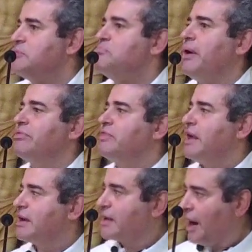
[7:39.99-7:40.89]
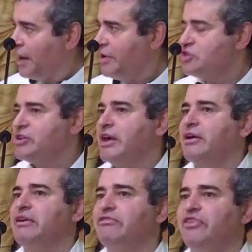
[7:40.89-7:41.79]
But their courage, their
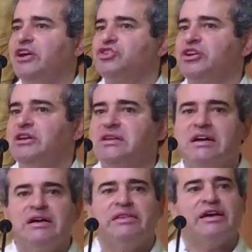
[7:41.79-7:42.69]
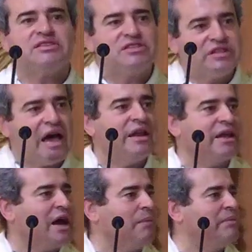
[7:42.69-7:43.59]
conviction, they're
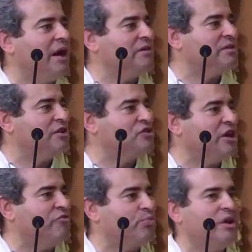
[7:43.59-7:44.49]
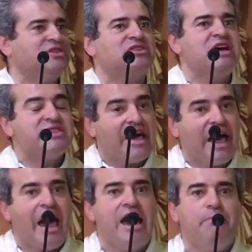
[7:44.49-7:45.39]
standing up now to the chief priest,
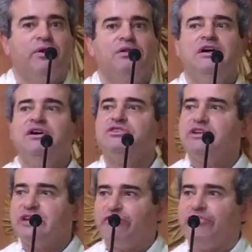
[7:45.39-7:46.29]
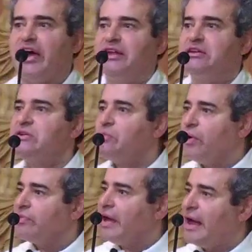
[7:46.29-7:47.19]
they're able to defend
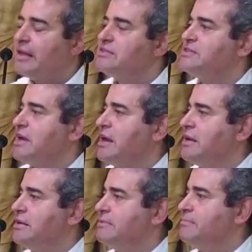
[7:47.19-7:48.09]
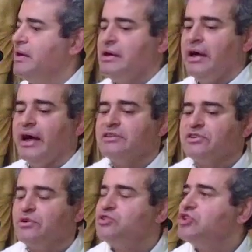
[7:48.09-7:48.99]
what they had seen. And
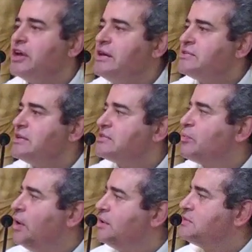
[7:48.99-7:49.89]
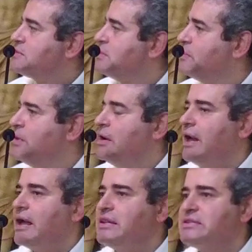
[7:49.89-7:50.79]
so Jesus wants to
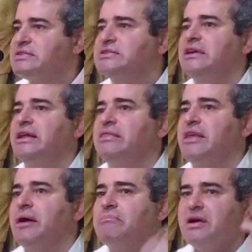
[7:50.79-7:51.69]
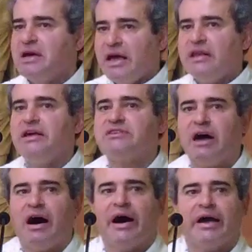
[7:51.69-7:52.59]
instill in them, it is
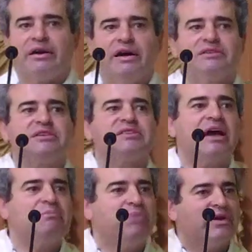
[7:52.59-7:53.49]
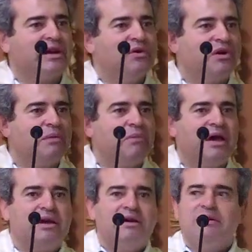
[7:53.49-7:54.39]
I, it's the same body, look at me,